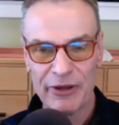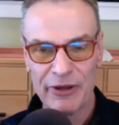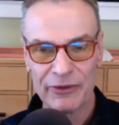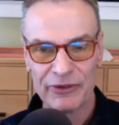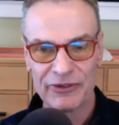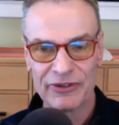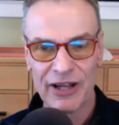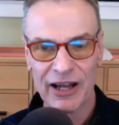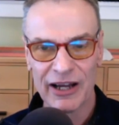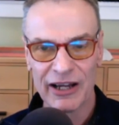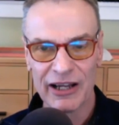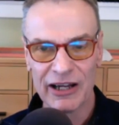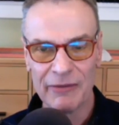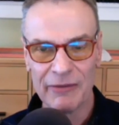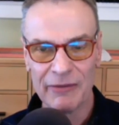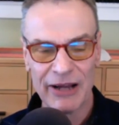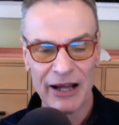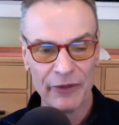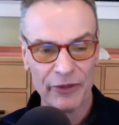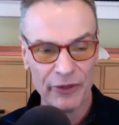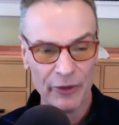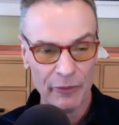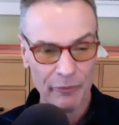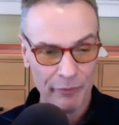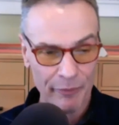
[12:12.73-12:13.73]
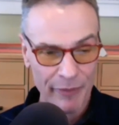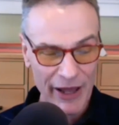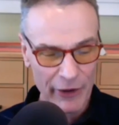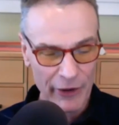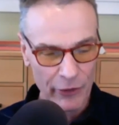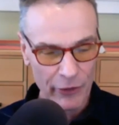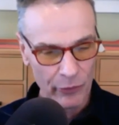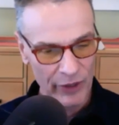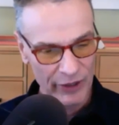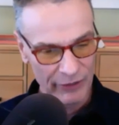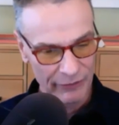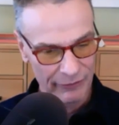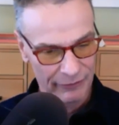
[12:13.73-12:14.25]
I was talking about the
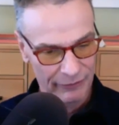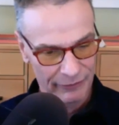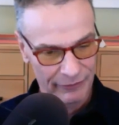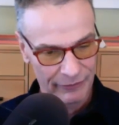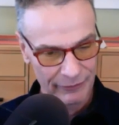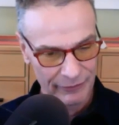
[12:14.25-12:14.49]
Bedouin